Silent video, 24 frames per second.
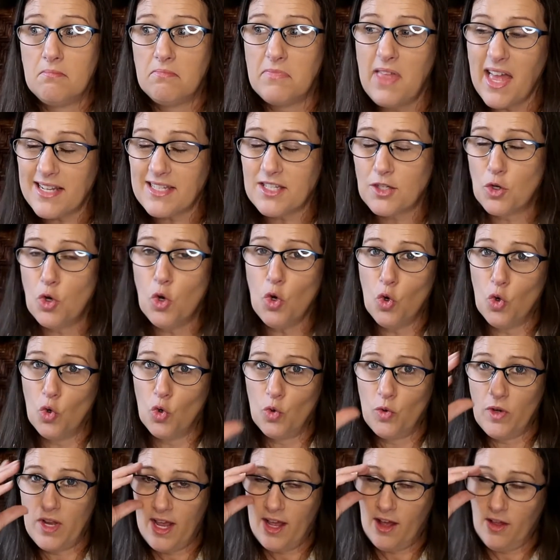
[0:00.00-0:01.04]
That's
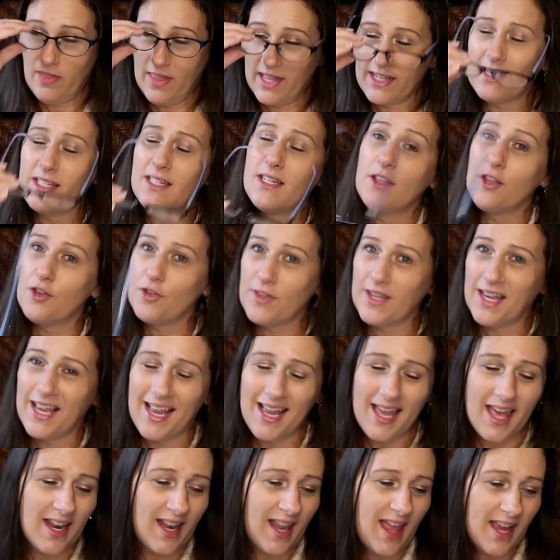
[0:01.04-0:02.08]
cool. Now, that's another thing I
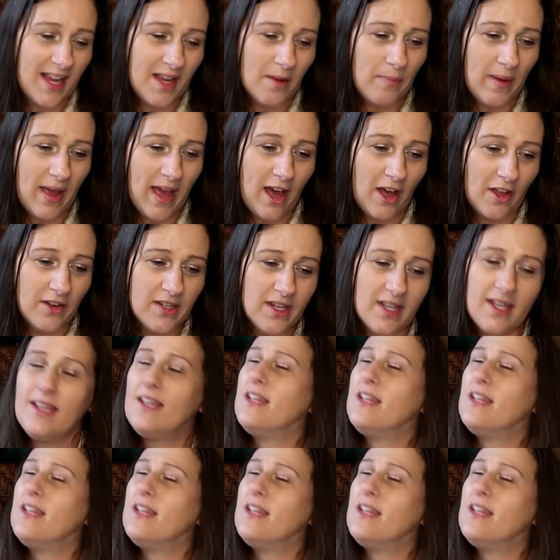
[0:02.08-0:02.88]
kind of like about